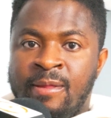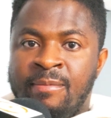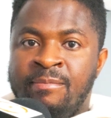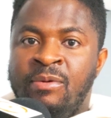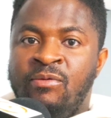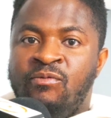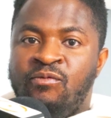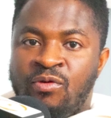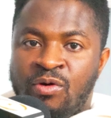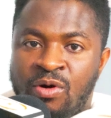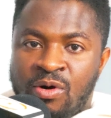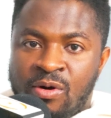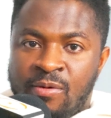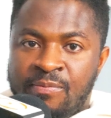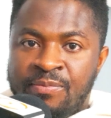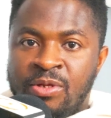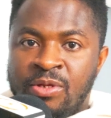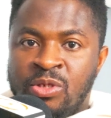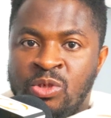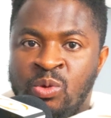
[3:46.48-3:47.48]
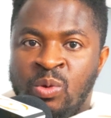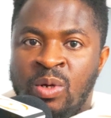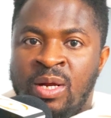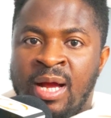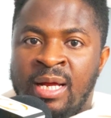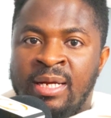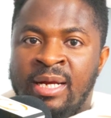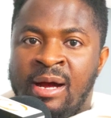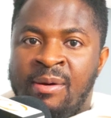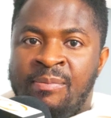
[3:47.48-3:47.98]
before you
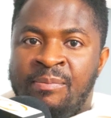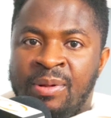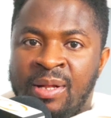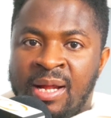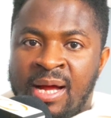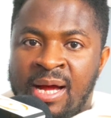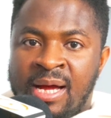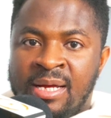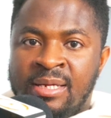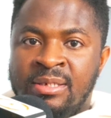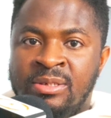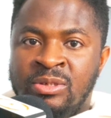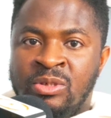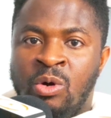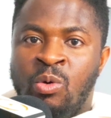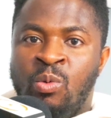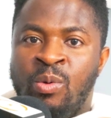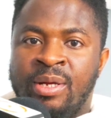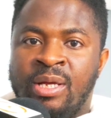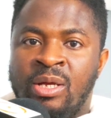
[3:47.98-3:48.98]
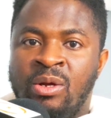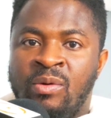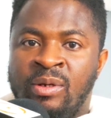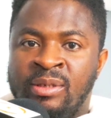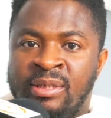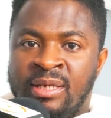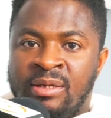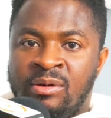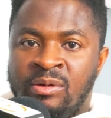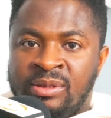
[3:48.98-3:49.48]
can apply your working
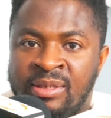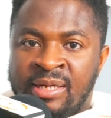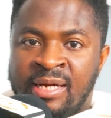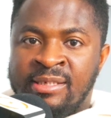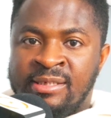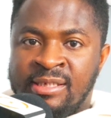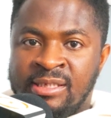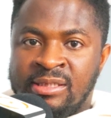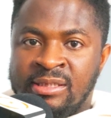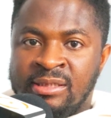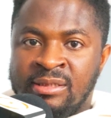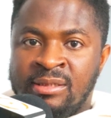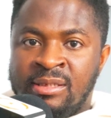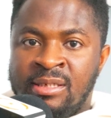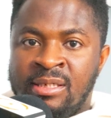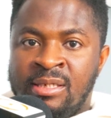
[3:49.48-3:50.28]
authorization.